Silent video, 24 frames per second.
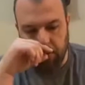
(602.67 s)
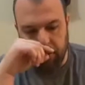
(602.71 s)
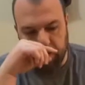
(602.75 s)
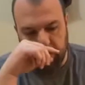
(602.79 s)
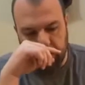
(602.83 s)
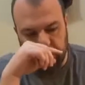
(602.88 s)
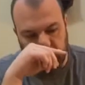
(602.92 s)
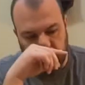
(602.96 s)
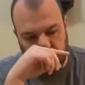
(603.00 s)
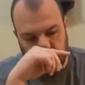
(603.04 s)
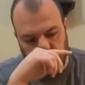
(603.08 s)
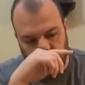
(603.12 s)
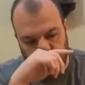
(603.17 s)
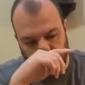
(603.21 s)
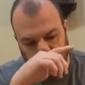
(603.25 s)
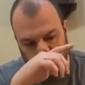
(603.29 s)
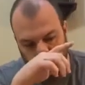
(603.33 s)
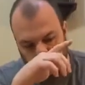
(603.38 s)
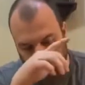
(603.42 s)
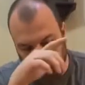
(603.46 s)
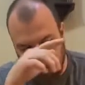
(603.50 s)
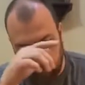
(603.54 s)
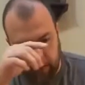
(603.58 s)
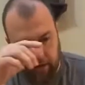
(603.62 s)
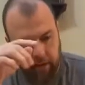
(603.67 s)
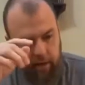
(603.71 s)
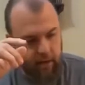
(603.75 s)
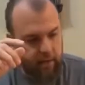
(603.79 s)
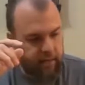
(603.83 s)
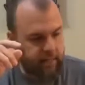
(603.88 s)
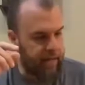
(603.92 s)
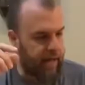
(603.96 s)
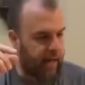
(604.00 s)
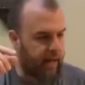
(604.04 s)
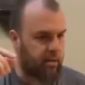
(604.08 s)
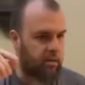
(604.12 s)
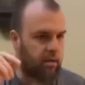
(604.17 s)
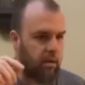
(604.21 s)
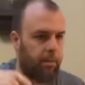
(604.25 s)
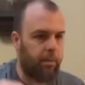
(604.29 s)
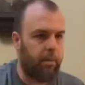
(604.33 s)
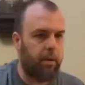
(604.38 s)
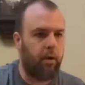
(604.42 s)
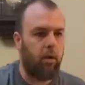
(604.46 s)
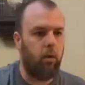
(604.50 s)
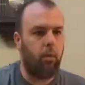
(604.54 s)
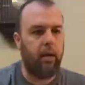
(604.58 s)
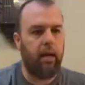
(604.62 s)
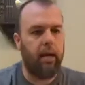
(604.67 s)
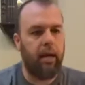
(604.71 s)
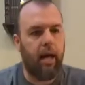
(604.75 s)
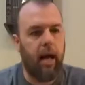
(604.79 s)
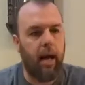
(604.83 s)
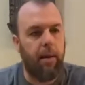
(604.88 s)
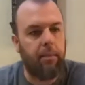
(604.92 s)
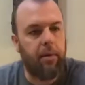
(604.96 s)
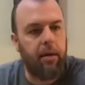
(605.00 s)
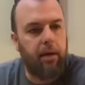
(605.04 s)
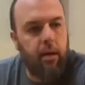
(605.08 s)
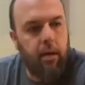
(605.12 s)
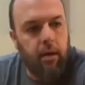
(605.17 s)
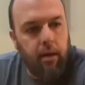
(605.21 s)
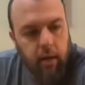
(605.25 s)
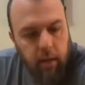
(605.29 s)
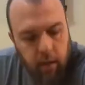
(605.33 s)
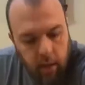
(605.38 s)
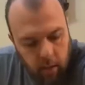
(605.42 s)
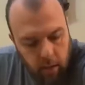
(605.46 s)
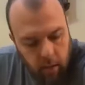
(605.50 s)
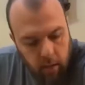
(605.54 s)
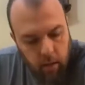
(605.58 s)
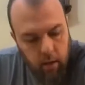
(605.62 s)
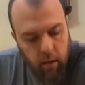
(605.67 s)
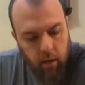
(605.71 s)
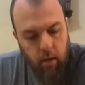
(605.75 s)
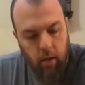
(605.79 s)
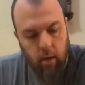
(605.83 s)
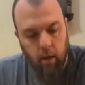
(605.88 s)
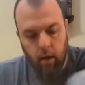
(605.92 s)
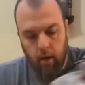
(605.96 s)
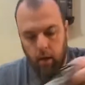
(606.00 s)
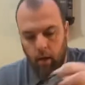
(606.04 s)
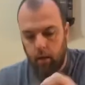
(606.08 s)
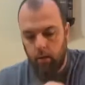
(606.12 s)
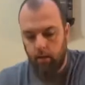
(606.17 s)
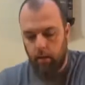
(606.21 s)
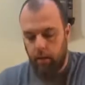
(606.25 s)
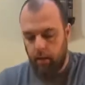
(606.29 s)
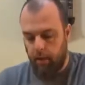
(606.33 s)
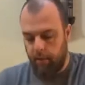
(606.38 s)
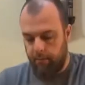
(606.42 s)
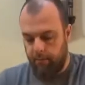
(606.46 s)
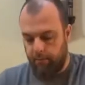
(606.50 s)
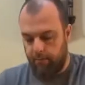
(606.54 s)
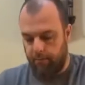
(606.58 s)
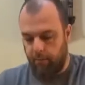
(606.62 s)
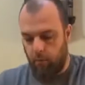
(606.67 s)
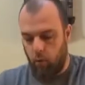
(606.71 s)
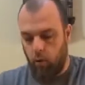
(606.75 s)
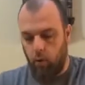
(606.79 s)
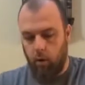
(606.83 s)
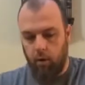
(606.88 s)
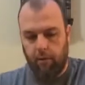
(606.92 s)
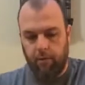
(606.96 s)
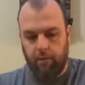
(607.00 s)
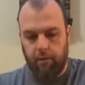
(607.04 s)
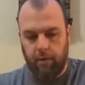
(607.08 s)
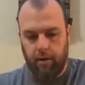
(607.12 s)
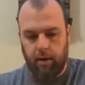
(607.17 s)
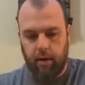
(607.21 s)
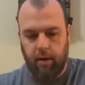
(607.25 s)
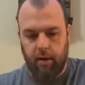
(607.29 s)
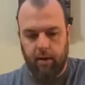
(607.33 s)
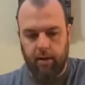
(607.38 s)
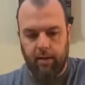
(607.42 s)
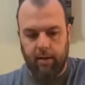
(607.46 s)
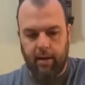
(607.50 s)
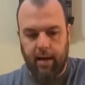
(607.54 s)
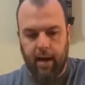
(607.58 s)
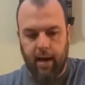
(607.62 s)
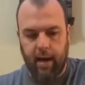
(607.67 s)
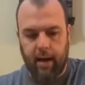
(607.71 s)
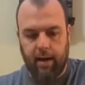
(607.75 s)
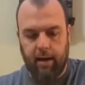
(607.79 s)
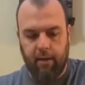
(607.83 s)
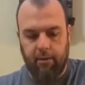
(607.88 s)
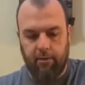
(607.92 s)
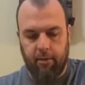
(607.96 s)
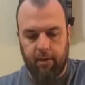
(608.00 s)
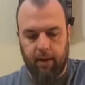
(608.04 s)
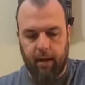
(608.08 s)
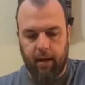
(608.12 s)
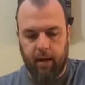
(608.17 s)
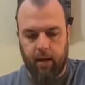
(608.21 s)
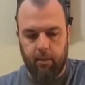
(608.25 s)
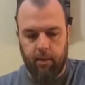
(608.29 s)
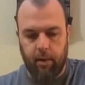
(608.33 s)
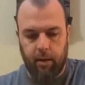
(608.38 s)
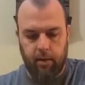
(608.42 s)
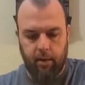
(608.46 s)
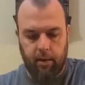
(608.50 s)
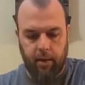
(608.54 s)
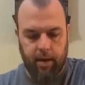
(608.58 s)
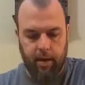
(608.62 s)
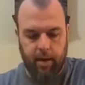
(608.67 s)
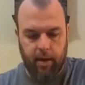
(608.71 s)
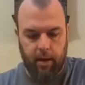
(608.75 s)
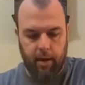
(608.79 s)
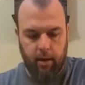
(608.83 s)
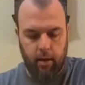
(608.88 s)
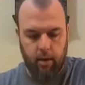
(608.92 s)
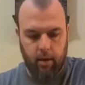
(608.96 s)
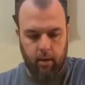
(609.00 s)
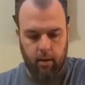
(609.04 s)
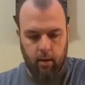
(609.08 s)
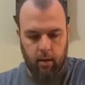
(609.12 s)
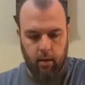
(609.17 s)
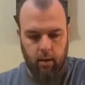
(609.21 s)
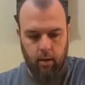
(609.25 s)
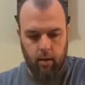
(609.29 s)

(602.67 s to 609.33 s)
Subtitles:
it's their turn. Luckily, their attacks are pretty weak. I'm gonna need a D4 for their attack. I forgot about that.